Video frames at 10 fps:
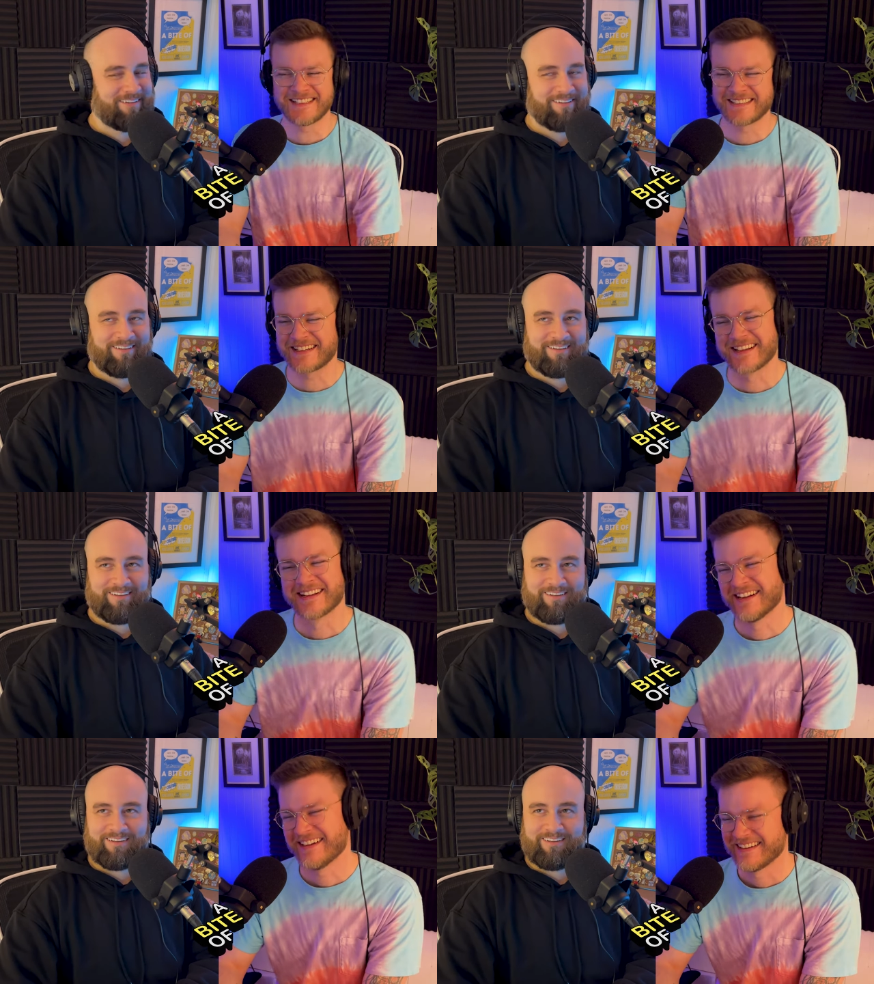Speaker 1: need to
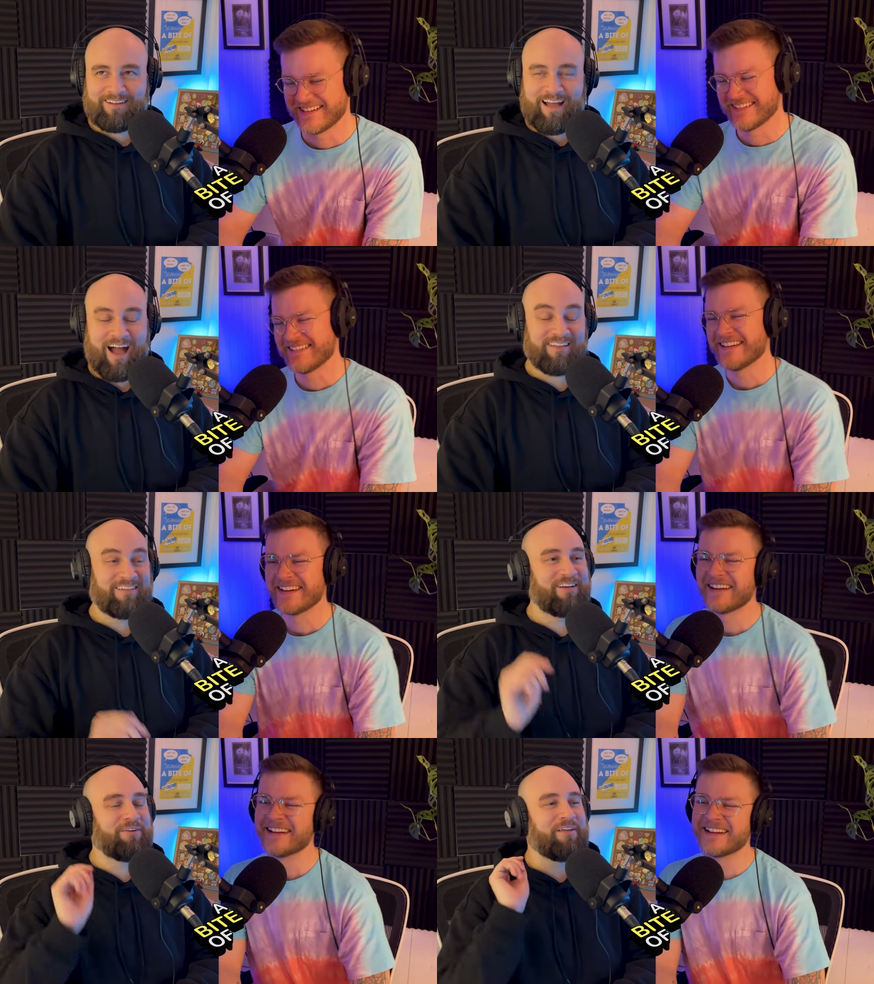go.
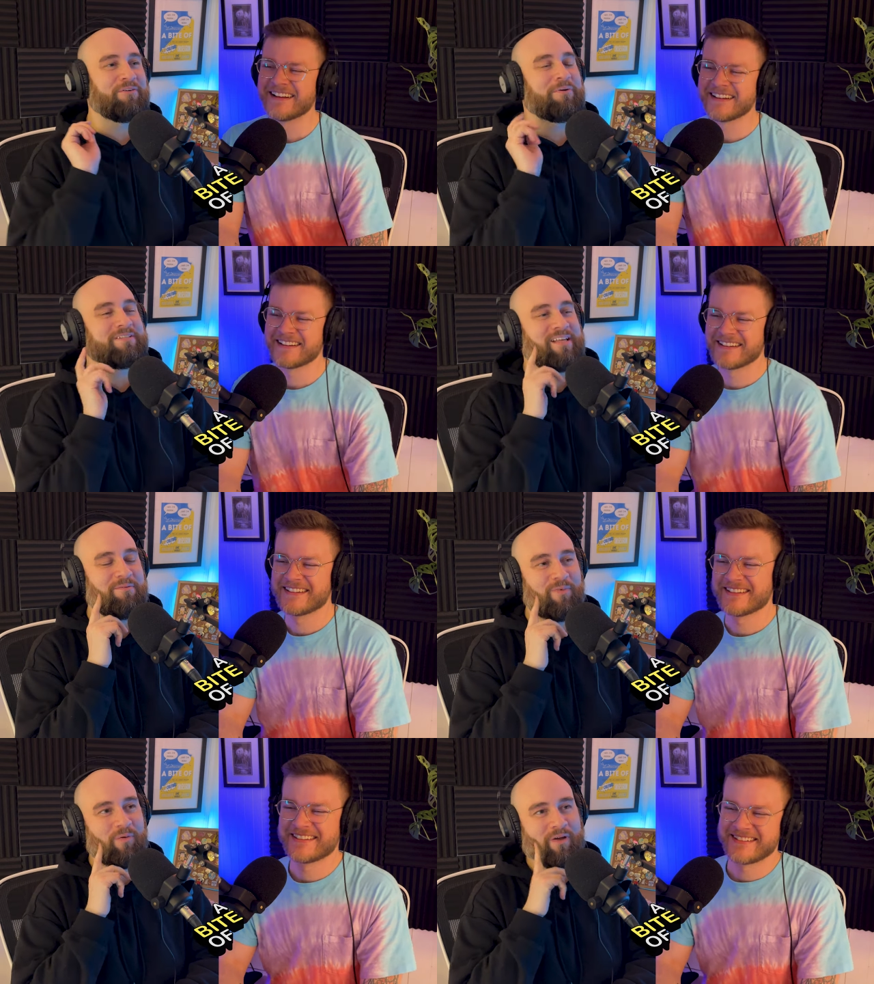You know, there was that
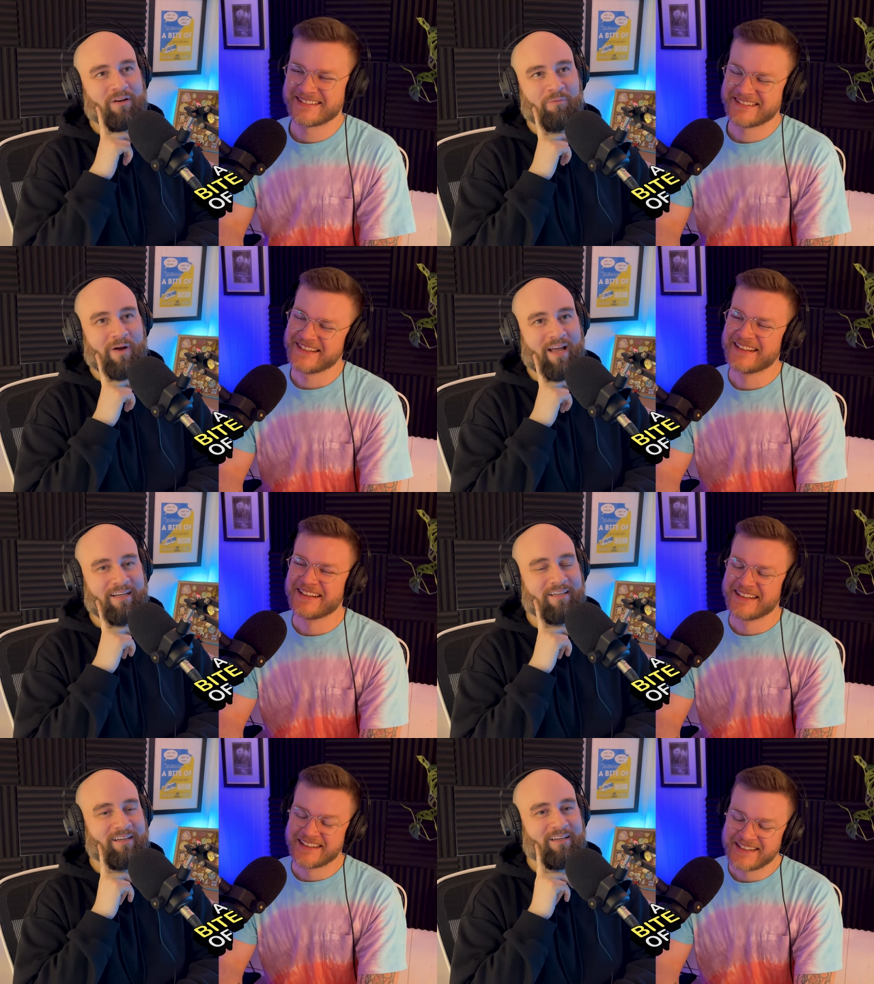moment
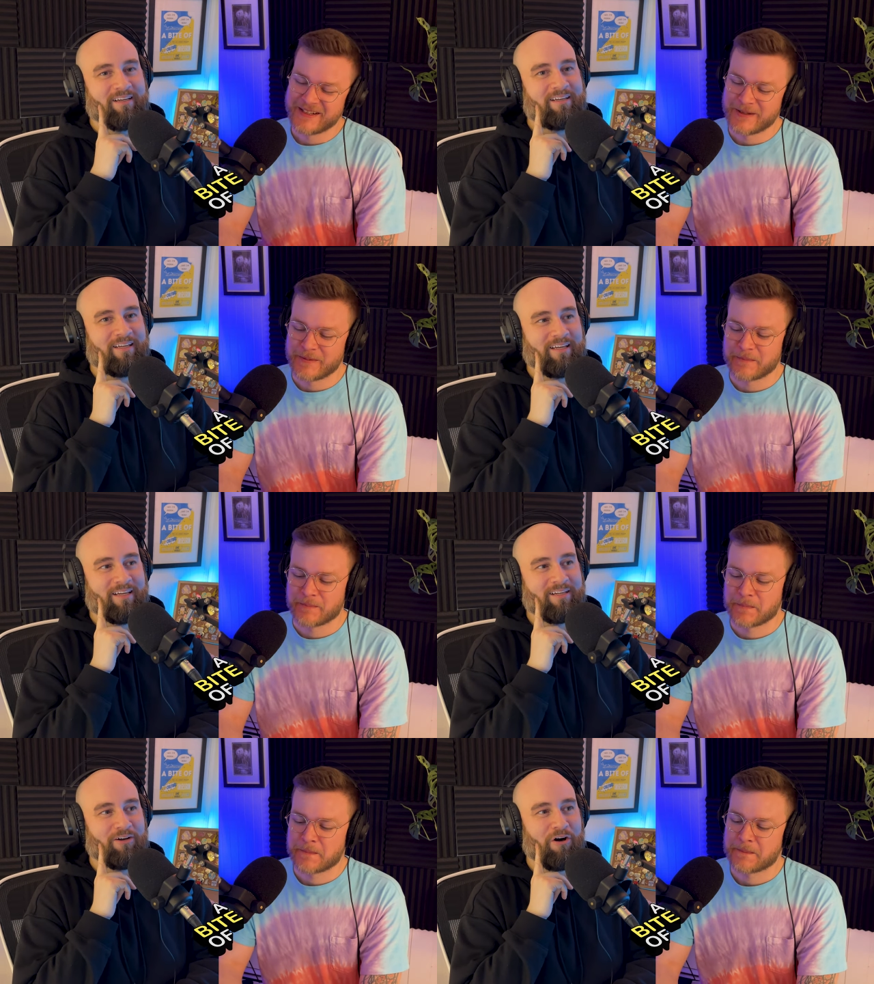when
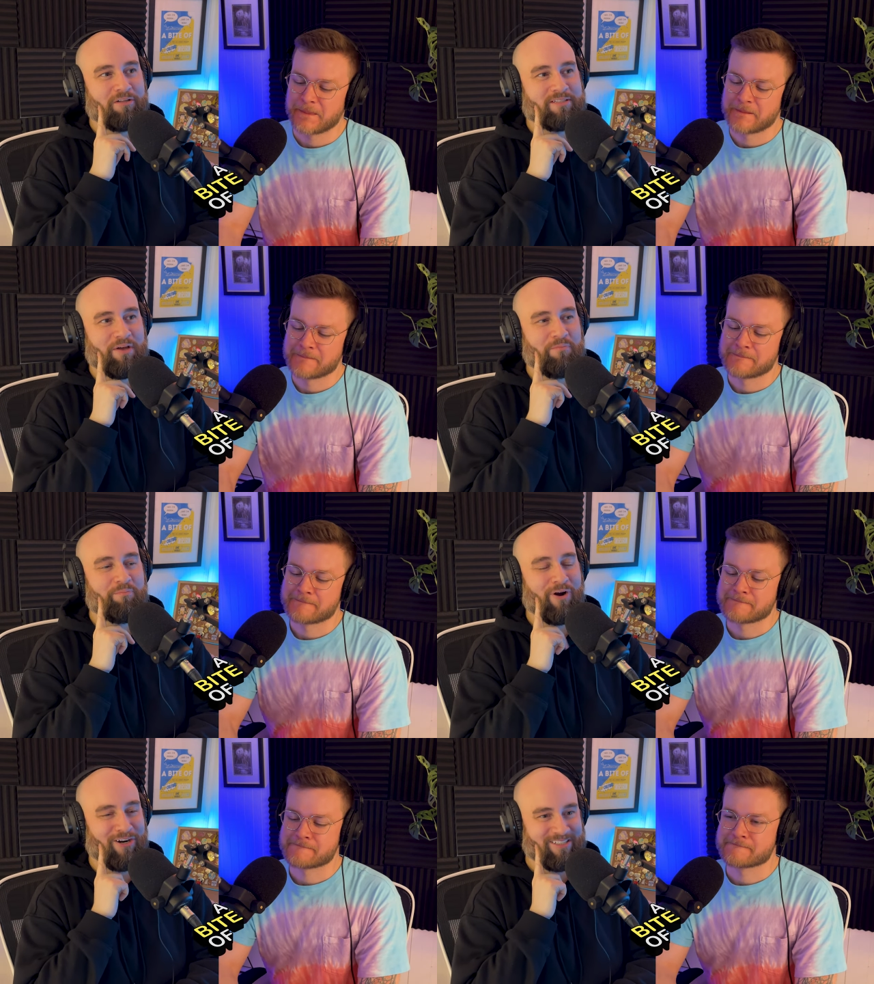he calls him
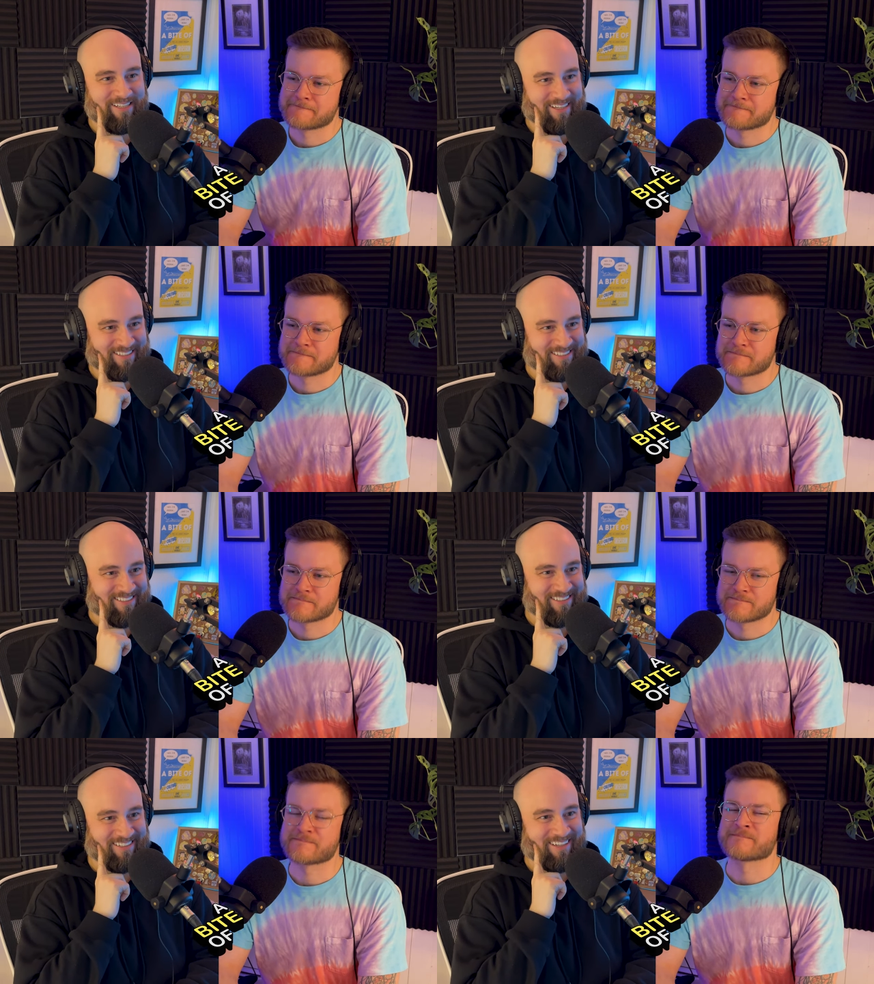Perseus,
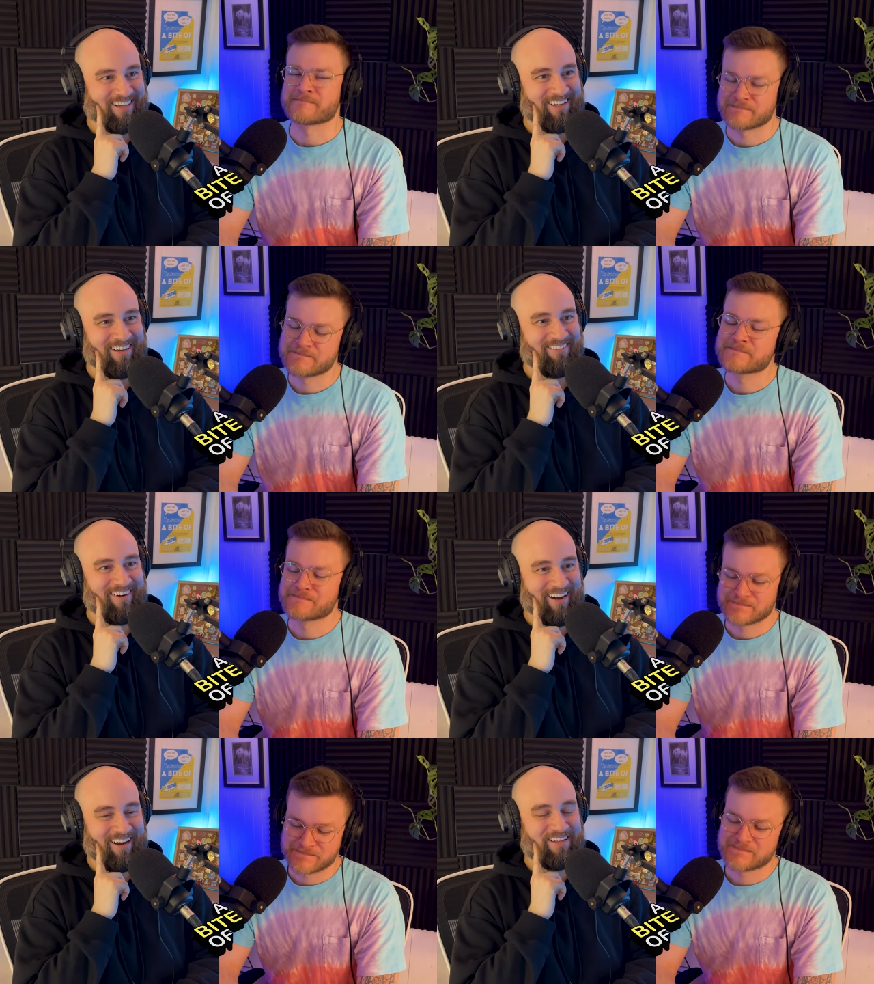
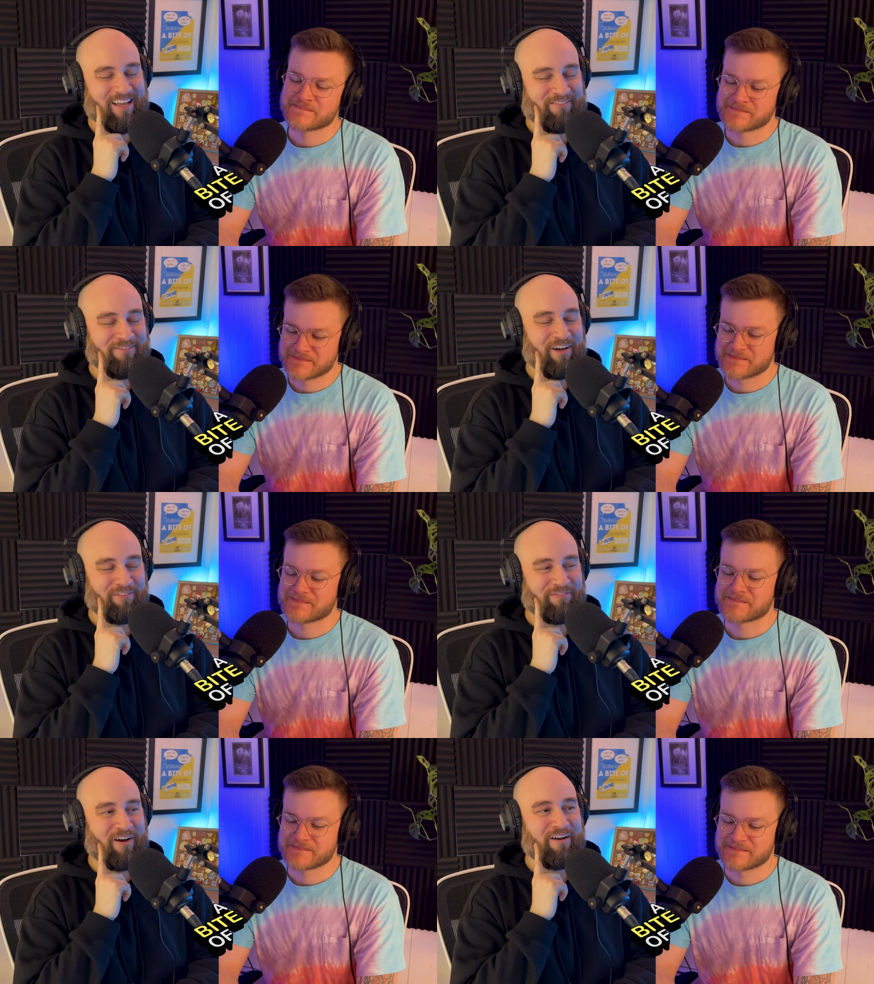right? It
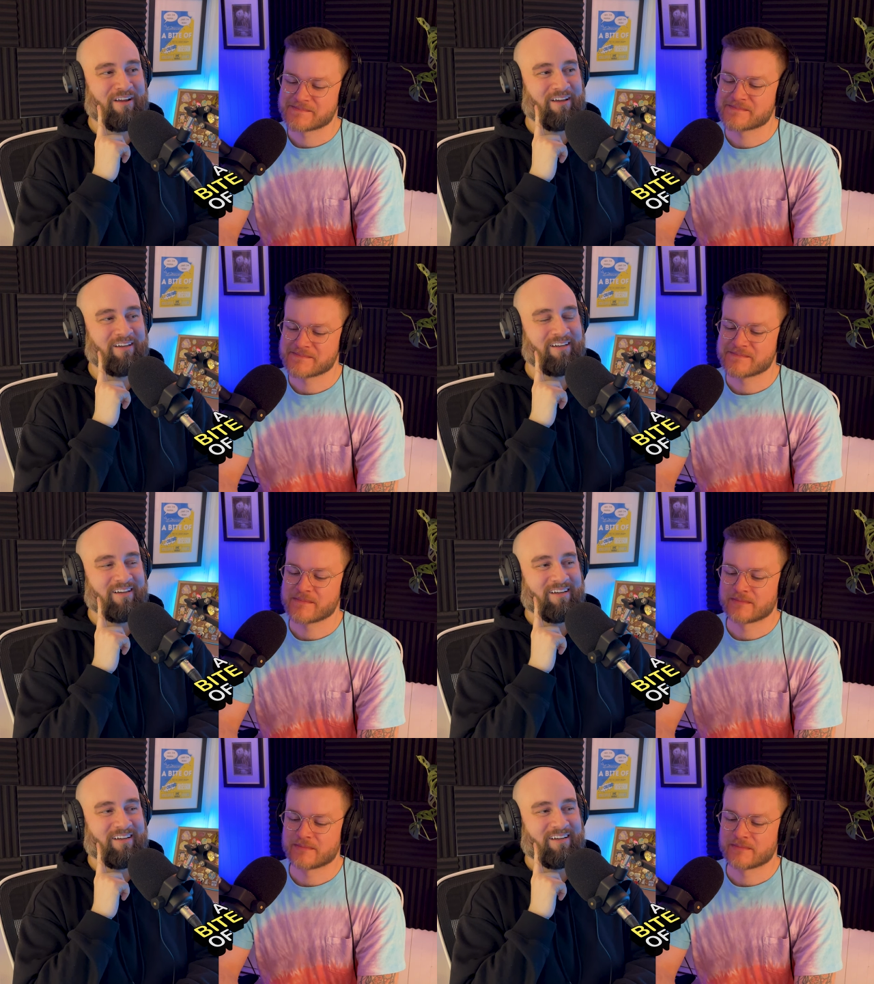felt very...